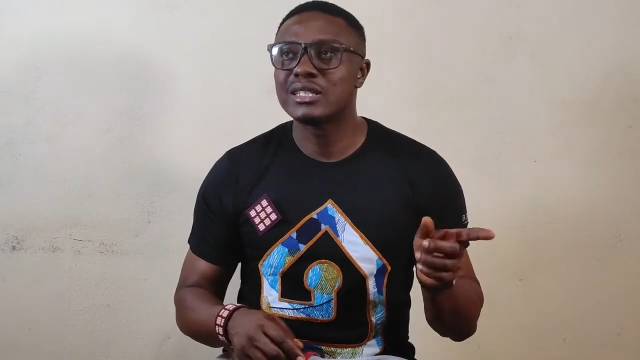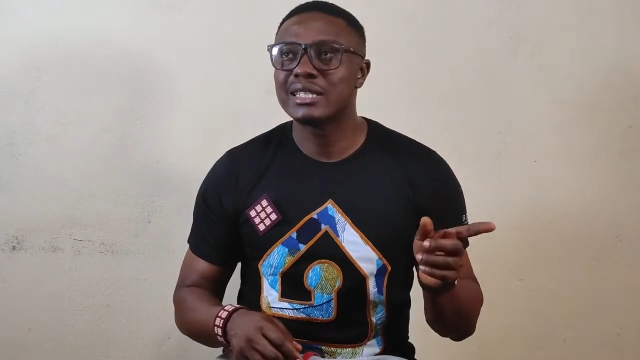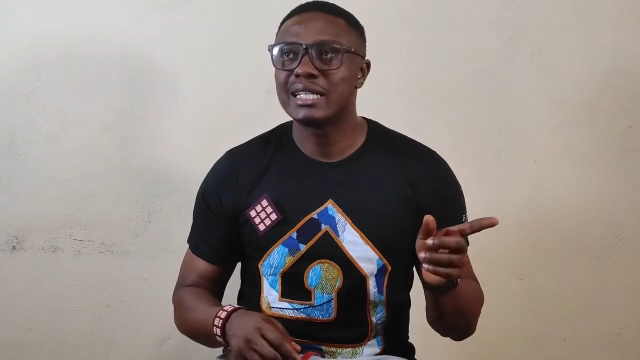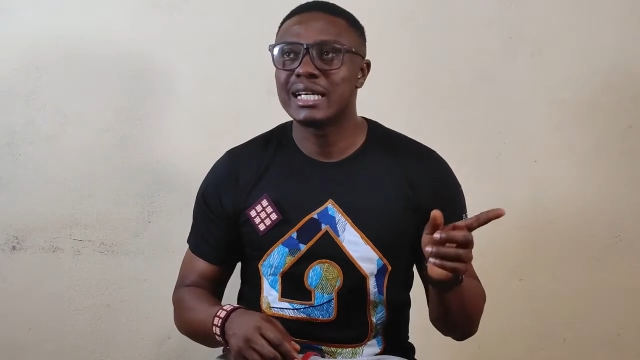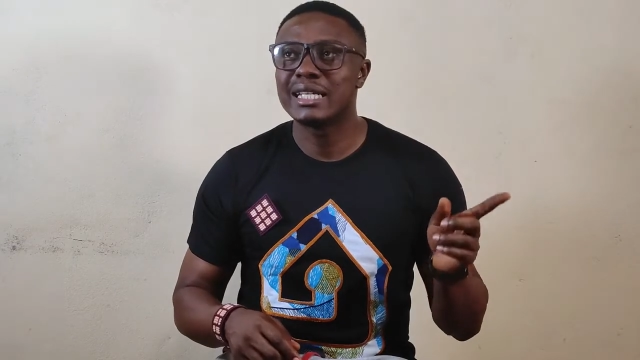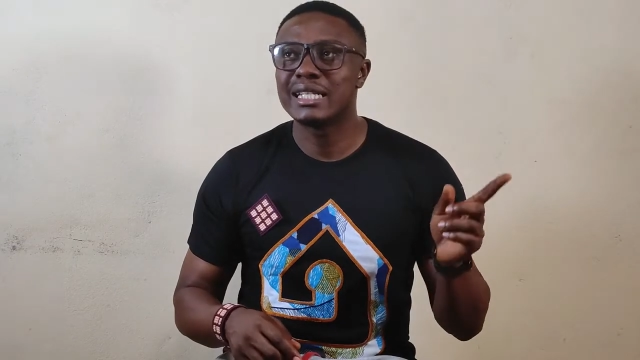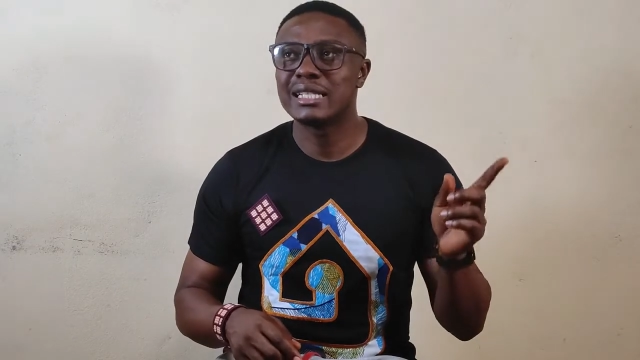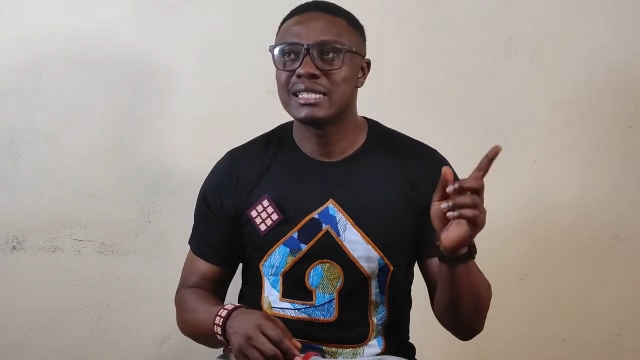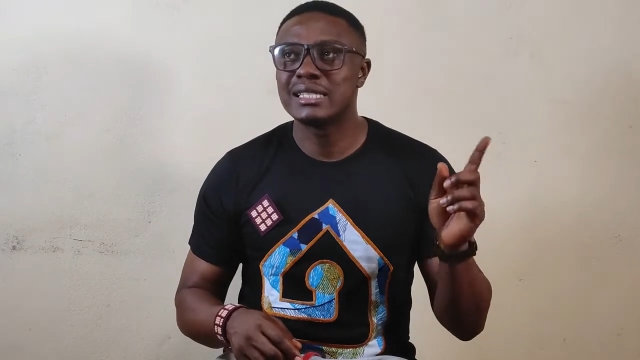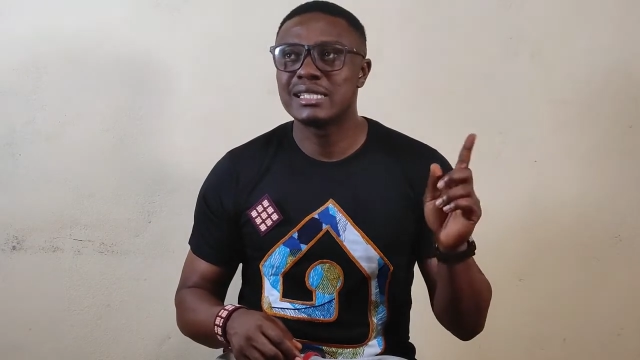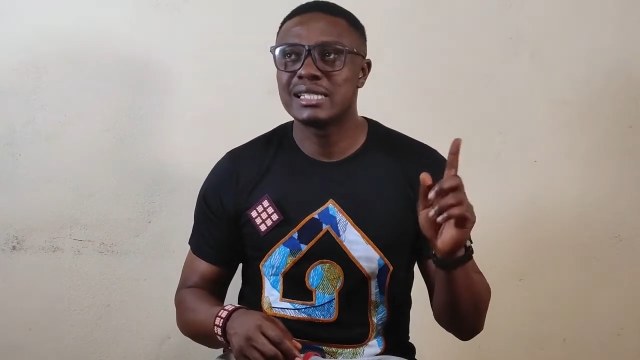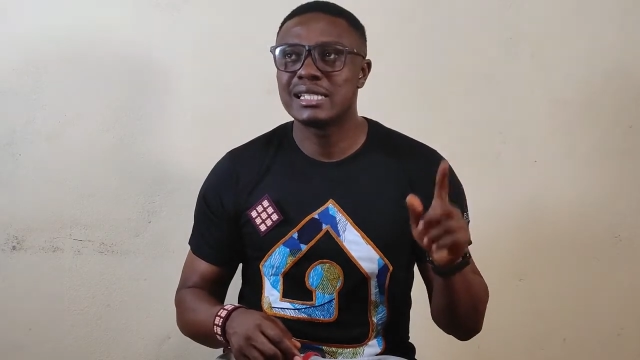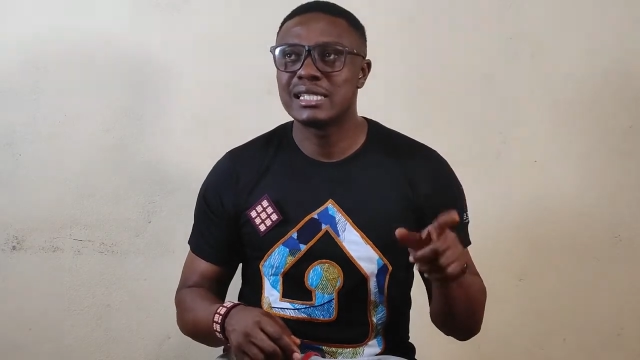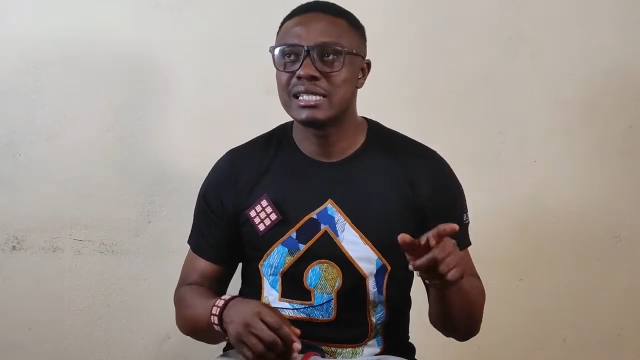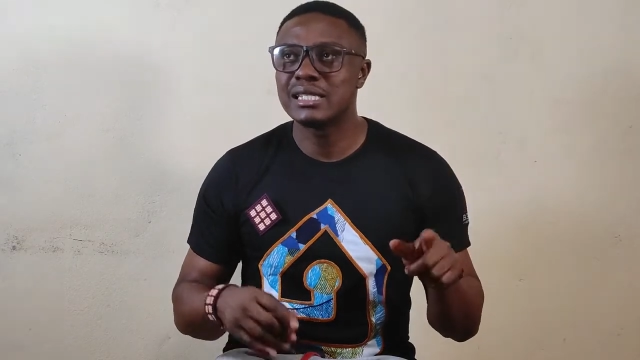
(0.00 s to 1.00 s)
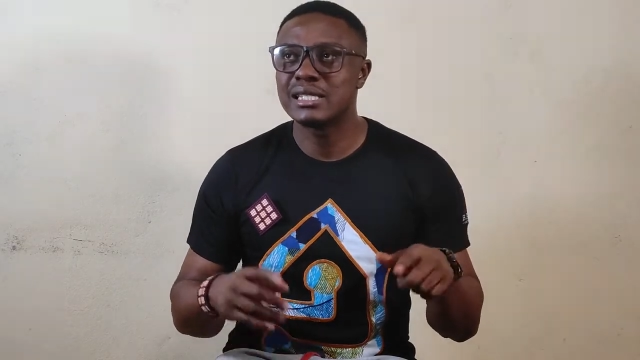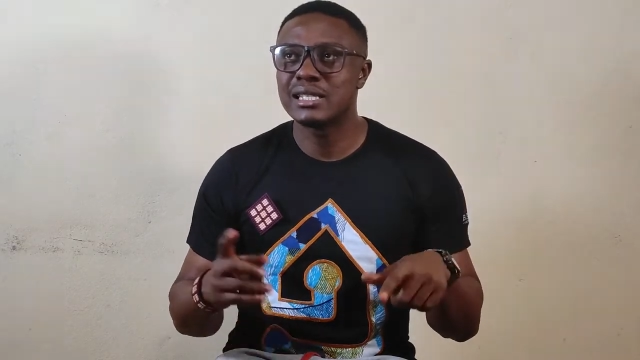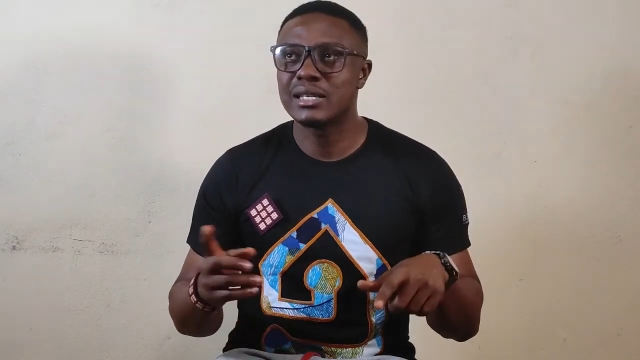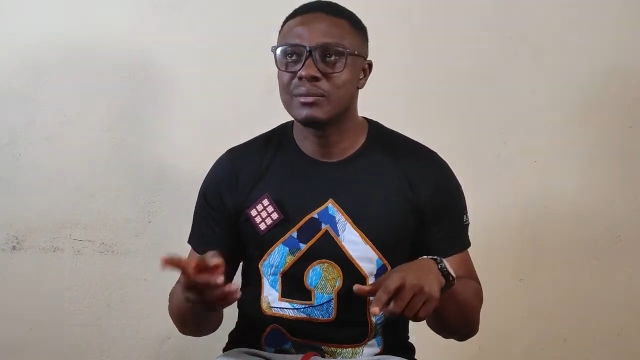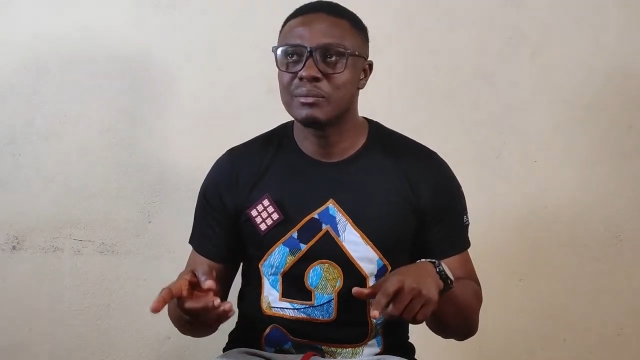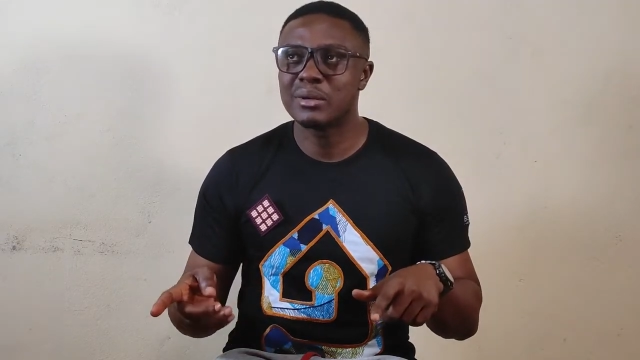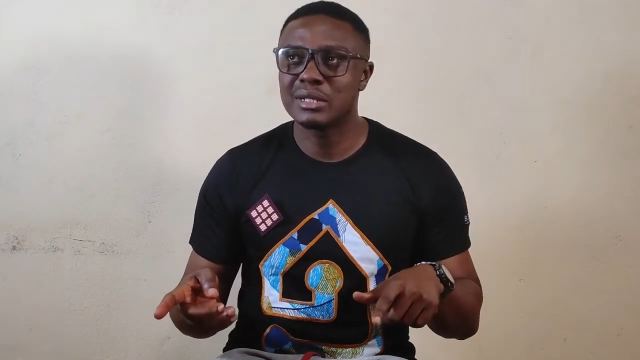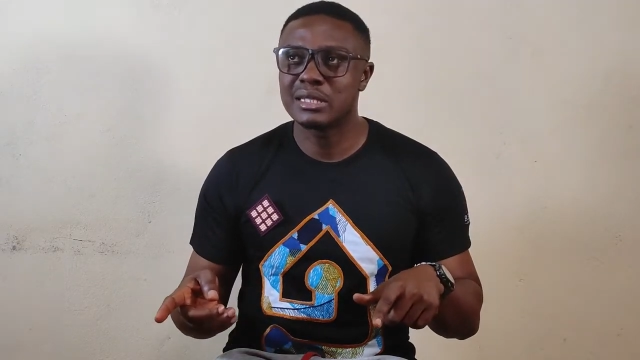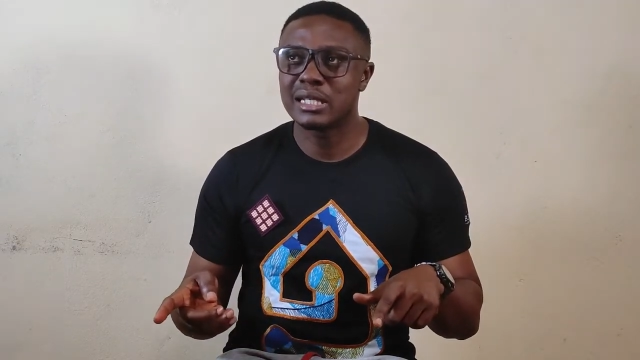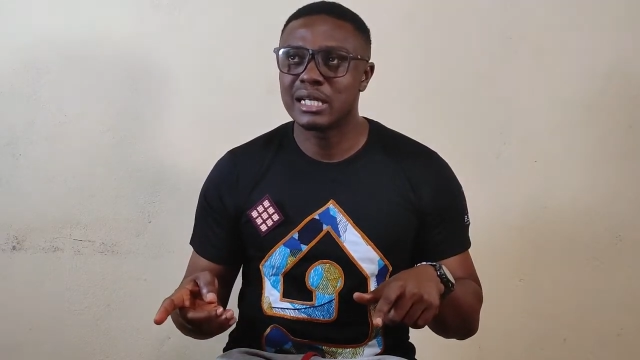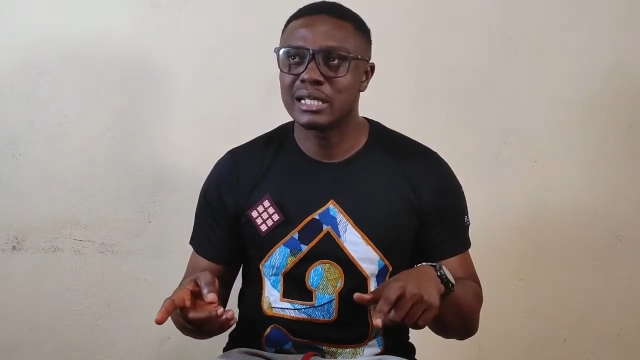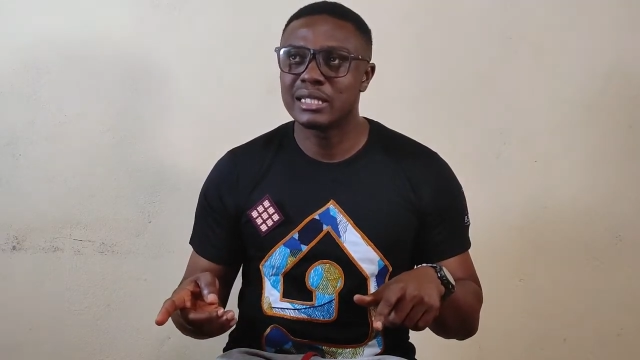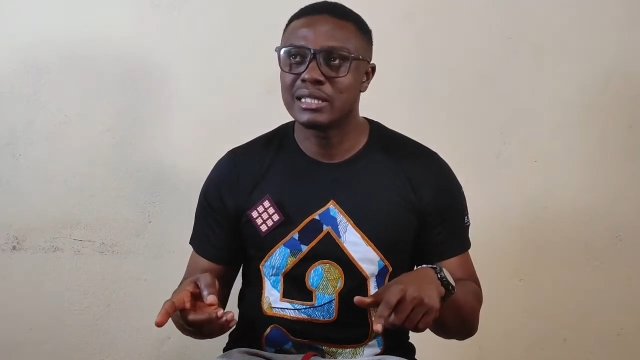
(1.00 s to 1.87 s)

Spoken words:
that it is least important,